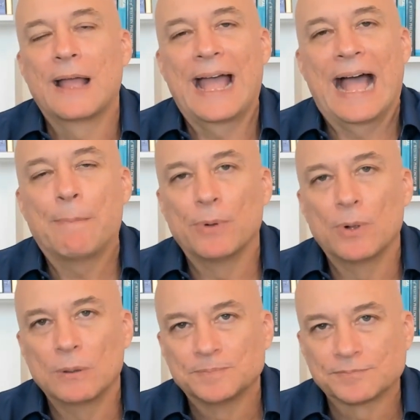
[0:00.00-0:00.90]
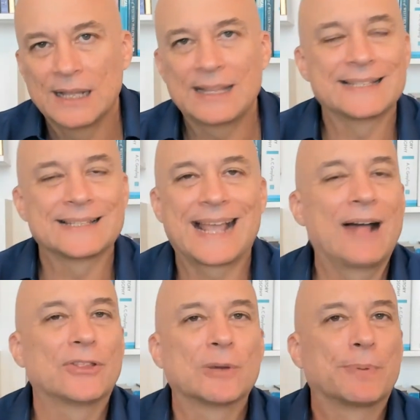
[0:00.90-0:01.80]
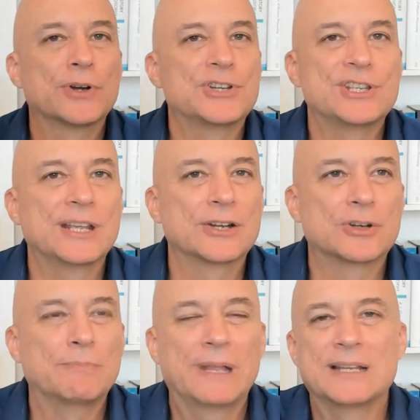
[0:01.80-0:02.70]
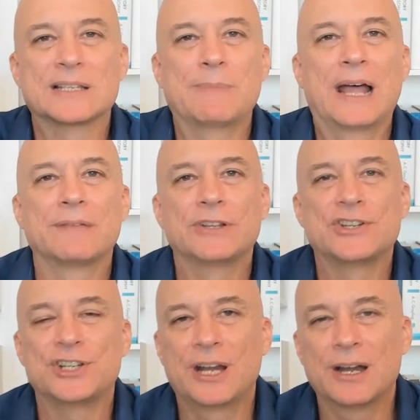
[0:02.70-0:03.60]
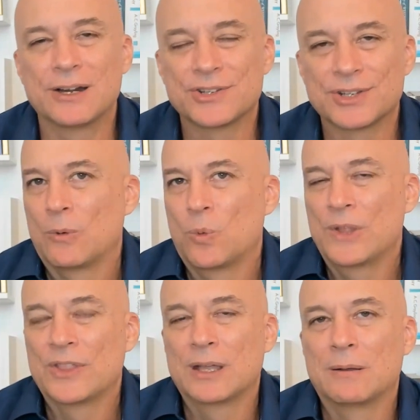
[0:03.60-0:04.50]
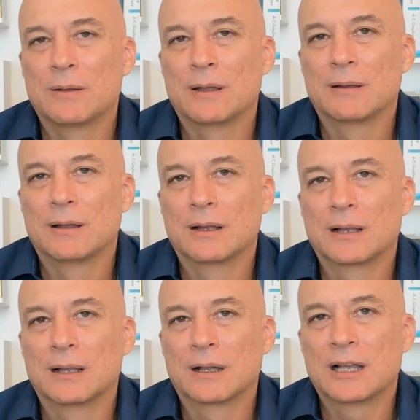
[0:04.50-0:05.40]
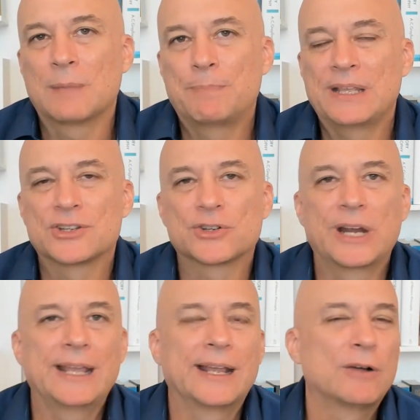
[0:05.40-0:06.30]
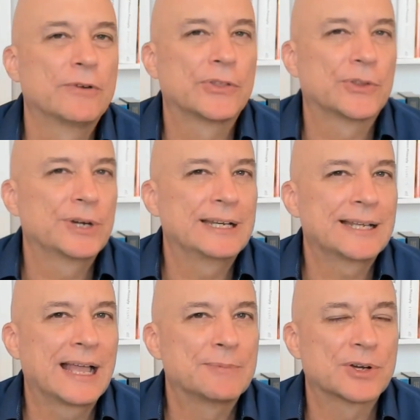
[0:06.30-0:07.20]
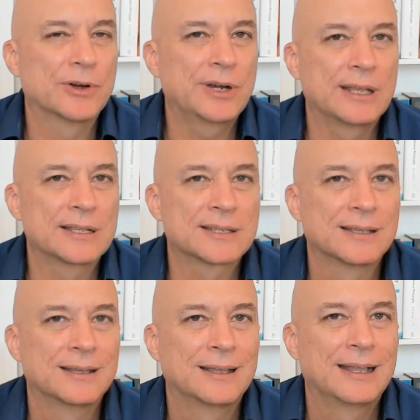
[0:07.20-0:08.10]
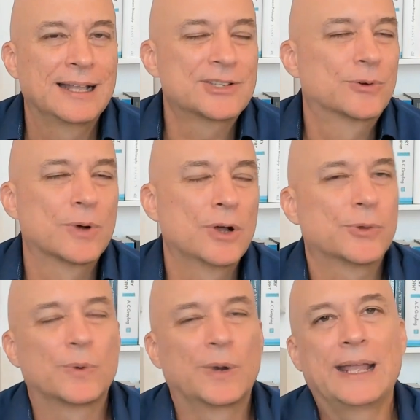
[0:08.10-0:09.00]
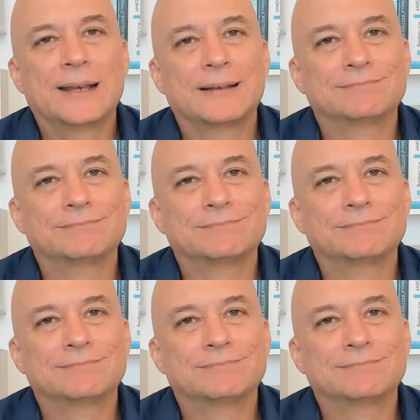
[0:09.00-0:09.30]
Apple, that's out there purchasing a tremendous amount of its shares when the company is trading at over 30 times earnings, its growth rate